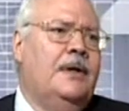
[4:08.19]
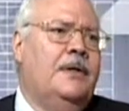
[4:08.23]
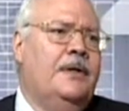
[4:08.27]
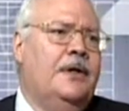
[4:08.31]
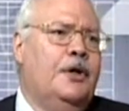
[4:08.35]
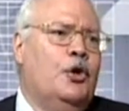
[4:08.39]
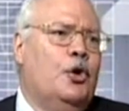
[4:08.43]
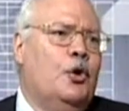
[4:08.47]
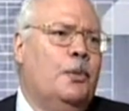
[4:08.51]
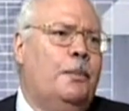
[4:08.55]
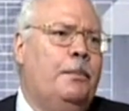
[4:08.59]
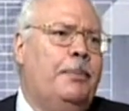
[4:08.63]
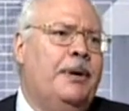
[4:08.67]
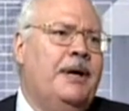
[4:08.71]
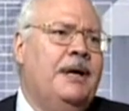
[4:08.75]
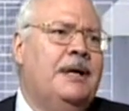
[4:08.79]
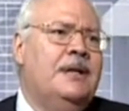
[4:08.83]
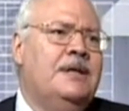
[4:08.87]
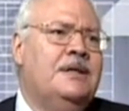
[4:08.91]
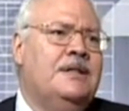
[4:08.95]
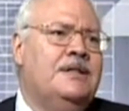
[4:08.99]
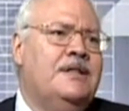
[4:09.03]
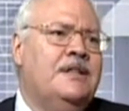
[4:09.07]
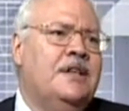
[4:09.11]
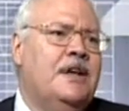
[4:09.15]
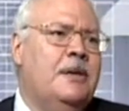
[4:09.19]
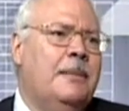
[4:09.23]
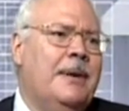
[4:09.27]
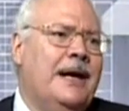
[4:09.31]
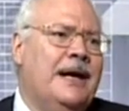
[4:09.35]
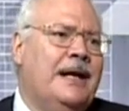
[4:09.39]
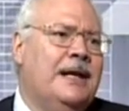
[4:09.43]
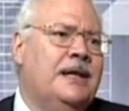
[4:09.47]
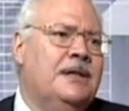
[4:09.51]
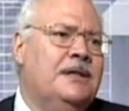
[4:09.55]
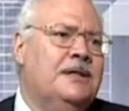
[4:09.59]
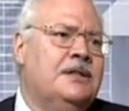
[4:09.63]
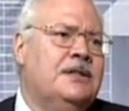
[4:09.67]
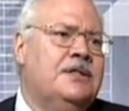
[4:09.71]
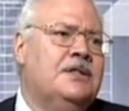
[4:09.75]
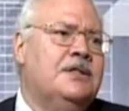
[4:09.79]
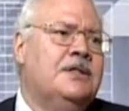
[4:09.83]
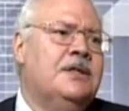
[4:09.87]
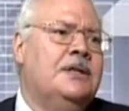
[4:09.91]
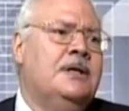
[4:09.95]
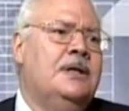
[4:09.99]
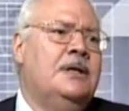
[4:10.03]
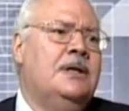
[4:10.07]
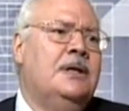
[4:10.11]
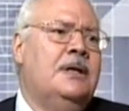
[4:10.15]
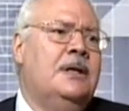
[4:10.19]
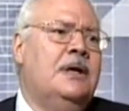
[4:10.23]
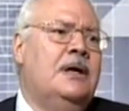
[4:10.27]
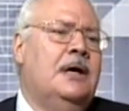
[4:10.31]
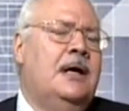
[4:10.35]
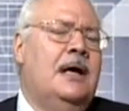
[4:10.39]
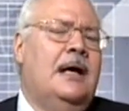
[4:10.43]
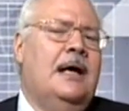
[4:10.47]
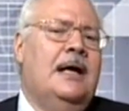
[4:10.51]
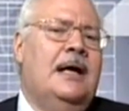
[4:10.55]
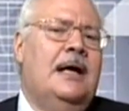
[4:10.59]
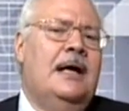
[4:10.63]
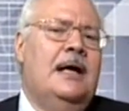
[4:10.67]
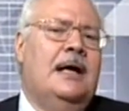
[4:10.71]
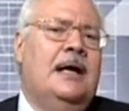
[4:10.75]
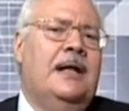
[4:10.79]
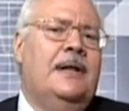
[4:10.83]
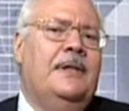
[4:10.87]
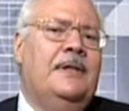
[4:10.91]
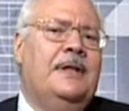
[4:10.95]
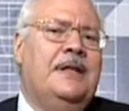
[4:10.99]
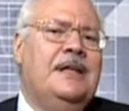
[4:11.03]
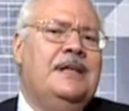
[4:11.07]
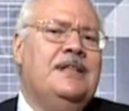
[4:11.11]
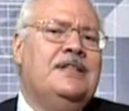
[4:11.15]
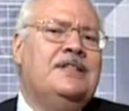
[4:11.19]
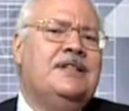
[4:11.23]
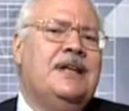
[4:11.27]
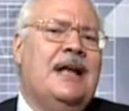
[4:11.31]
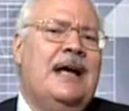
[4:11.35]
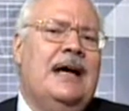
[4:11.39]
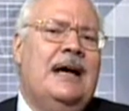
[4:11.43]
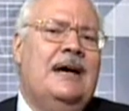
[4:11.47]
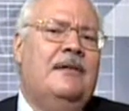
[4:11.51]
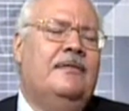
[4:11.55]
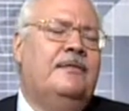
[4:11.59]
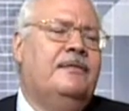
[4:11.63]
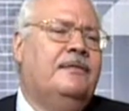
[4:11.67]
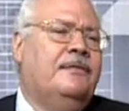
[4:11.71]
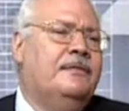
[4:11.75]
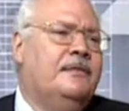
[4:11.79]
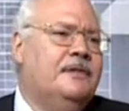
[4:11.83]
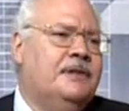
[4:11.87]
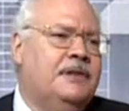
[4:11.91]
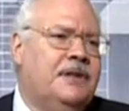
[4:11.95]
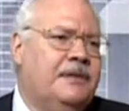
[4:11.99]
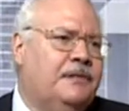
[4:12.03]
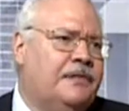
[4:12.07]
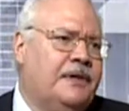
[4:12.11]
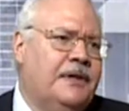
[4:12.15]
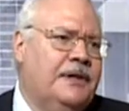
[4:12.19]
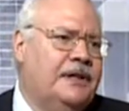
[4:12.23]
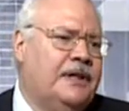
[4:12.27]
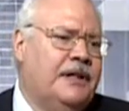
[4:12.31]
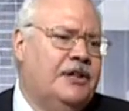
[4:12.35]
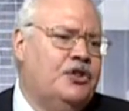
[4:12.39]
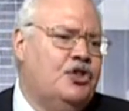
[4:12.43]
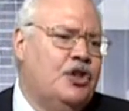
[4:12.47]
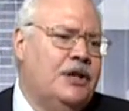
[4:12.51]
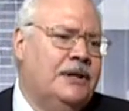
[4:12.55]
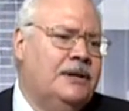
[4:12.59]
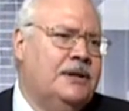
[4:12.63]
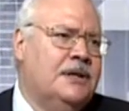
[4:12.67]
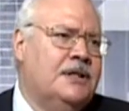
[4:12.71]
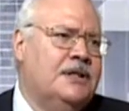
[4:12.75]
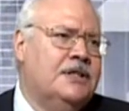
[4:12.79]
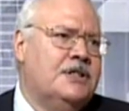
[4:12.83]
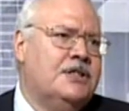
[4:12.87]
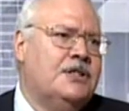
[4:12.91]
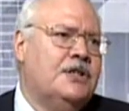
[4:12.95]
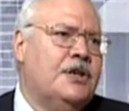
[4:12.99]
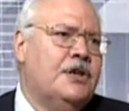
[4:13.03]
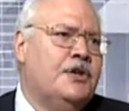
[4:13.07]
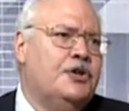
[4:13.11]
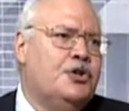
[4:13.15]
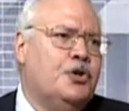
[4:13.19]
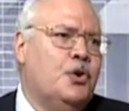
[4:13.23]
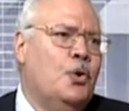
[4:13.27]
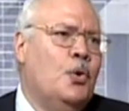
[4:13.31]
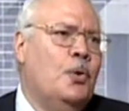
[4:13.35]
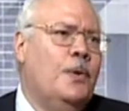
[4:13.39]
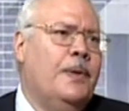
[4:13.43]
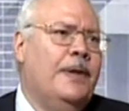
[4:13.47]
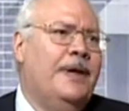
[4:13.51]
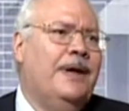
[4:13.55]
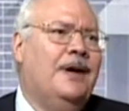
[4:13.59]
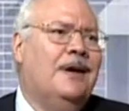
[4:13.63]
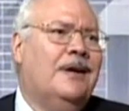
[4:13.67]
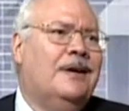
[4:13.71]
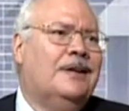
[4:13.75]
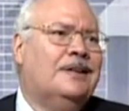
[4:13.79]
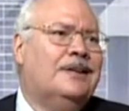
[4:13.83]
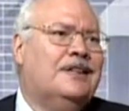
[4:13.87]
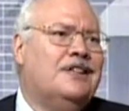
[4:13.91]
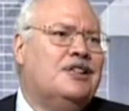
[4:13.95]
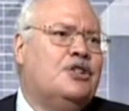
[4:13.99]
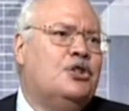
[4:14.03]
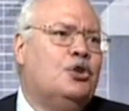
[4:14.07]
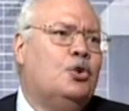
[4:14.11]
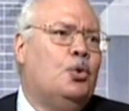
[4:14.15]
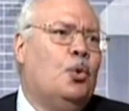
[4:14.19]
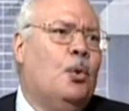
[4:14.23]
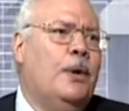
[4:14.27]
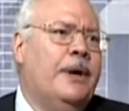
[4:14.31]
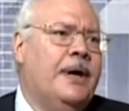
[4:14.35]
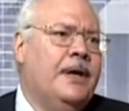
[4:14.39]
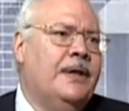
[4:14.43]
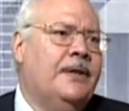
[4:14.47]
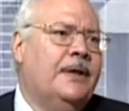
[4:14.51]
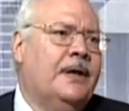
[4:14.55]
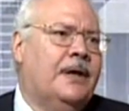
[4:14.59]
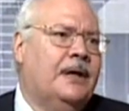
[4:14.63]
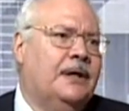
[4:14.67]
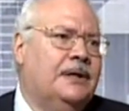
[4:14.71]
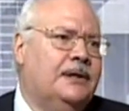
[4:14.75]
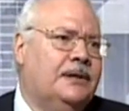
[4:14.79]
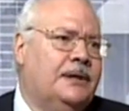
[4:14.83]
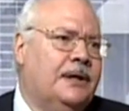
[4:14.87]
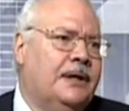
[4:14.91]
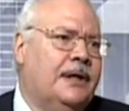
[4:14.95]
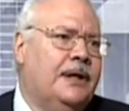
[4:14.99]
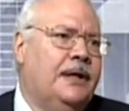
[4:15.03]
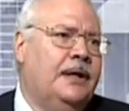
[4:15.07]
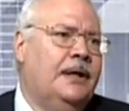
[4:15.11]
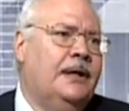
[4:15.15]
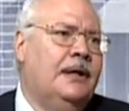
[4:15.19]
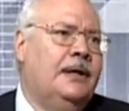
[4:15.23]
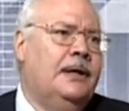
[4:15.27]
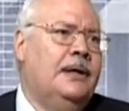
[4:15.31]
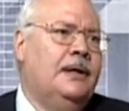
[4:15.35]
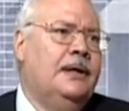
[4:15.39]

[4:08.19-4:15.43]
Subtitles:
the Europeans, the Americans, and these have different agendas, so they are destroying the country